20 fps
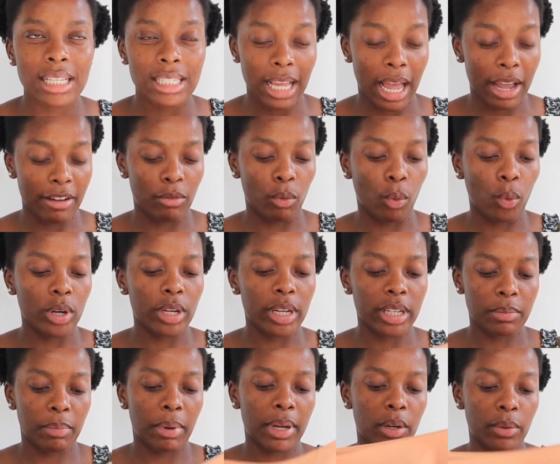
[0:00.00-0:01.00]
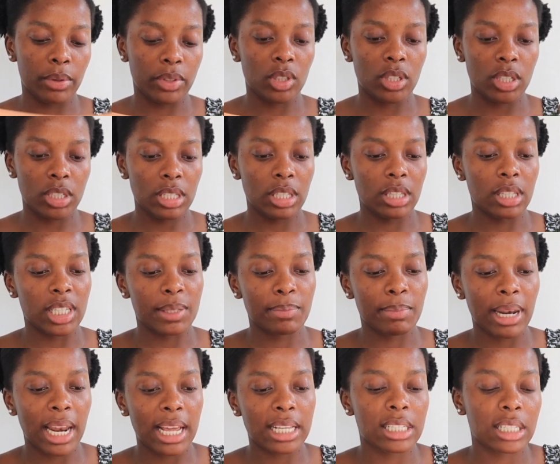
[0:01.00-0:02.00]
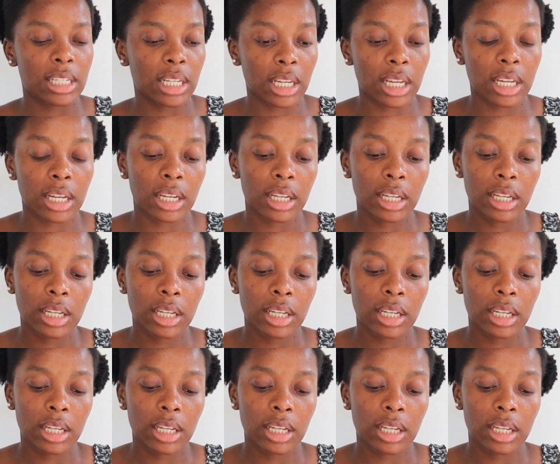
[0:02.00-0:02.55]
I've worn it, but it was just in this plastic.